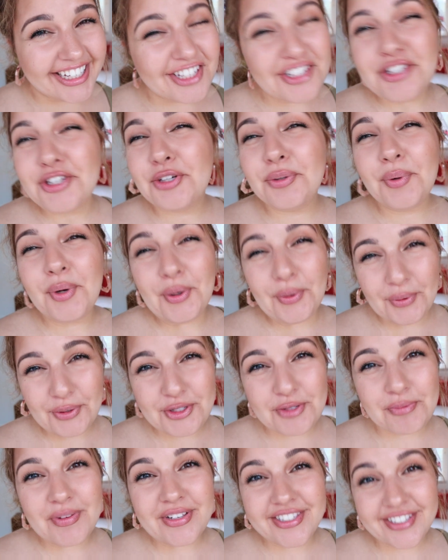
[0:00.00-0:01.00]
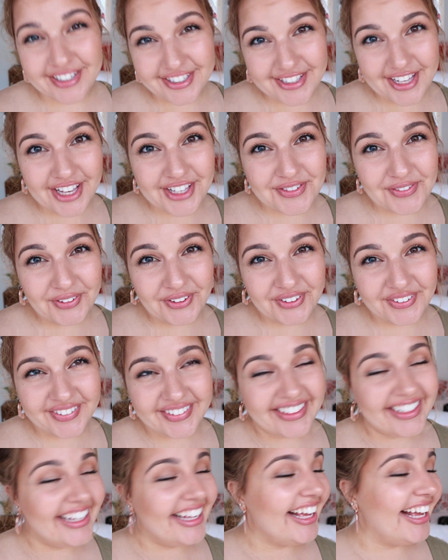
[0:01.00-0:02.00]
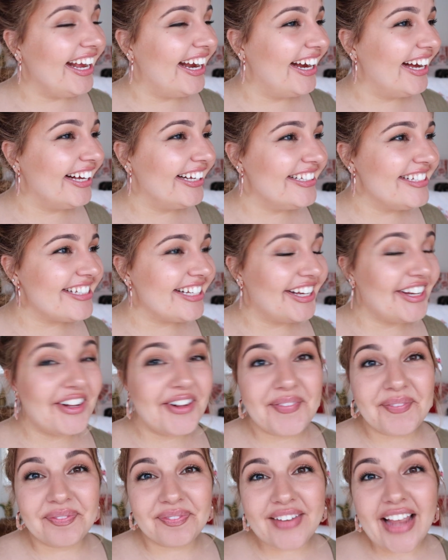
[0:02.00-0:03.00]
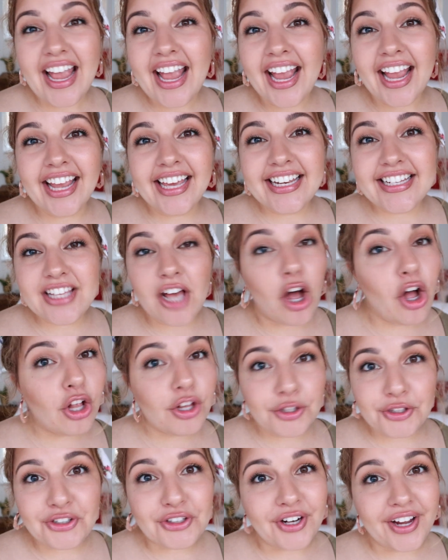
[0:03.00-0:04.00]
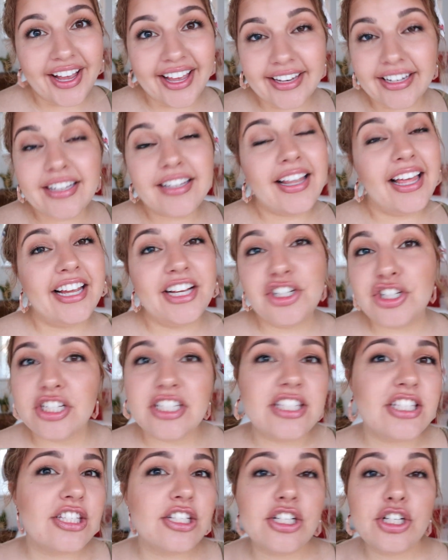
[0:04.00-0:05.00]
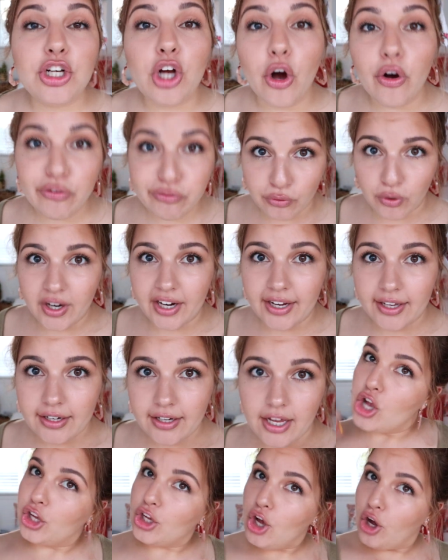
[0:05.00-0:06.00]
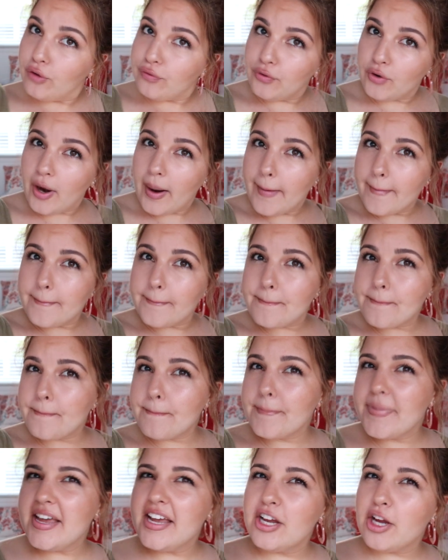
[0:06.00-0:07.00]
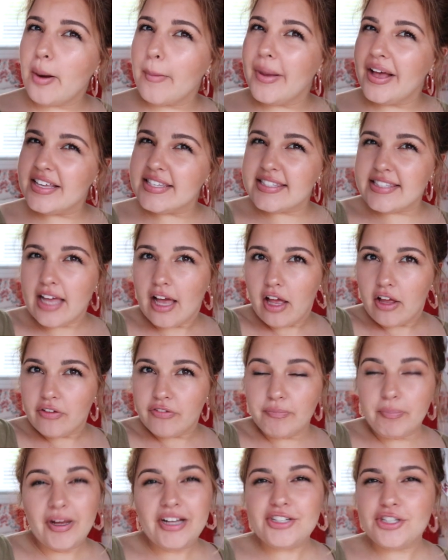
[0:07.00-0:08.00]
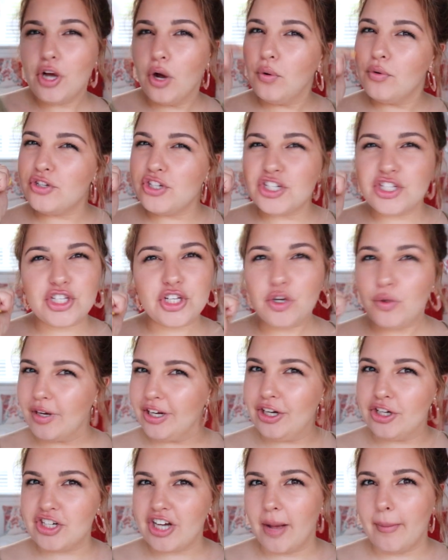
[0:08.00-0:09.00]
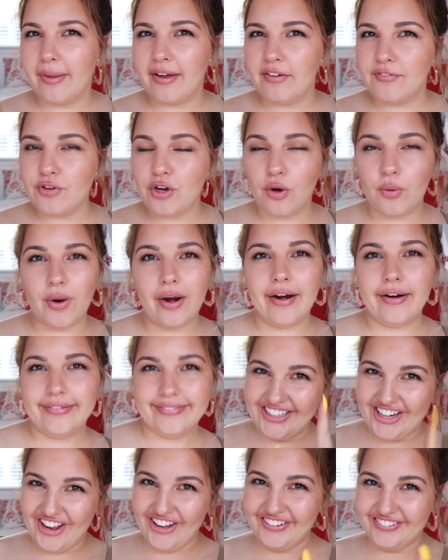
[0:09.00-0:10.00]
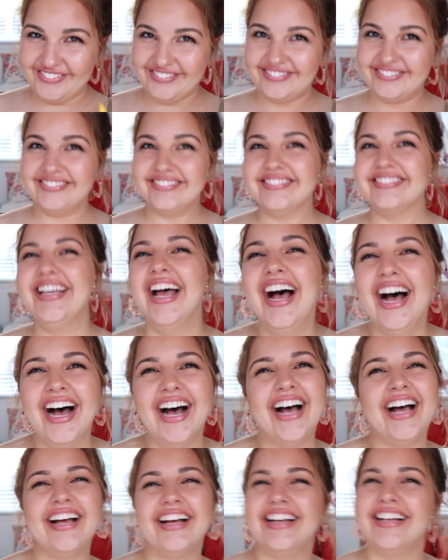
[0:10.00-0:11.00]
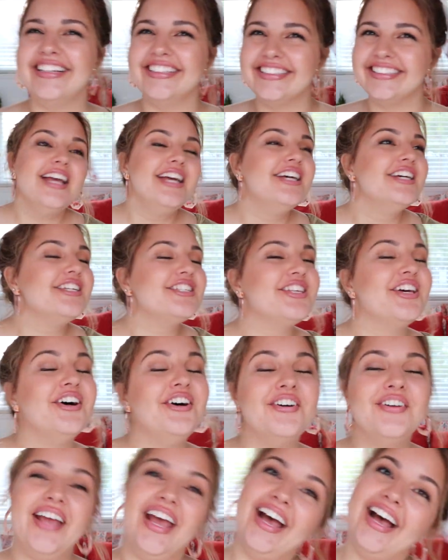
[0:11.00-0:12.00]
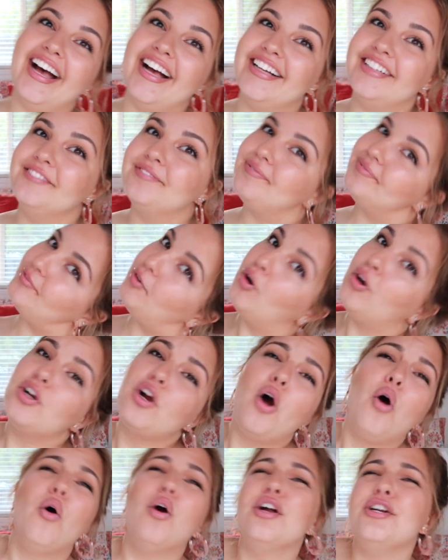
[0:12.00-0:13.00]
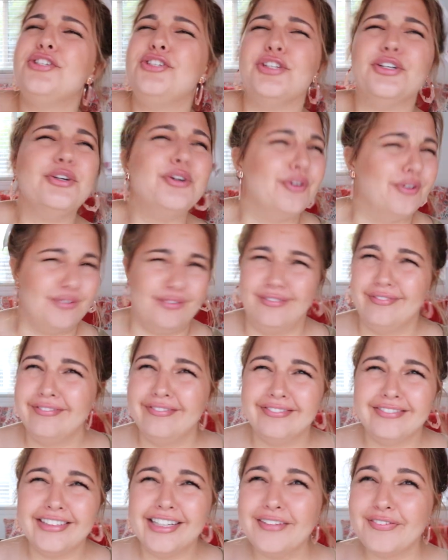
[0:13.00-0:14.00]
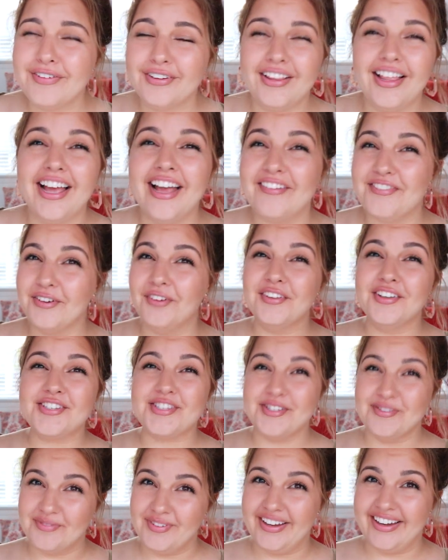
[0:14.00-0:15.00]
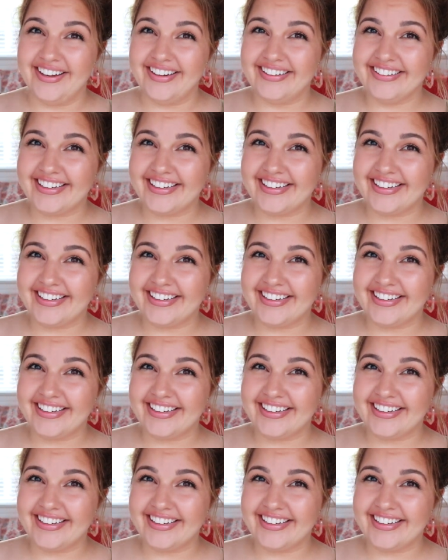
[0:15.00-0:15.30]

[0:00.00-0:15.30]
and you are going to be successful and it is all in your head. Like just go for it. Go for it. Be your best self, but don't just quit your job out of nowhere, you know? So yeah, or do. Live your life. Don't listen to me,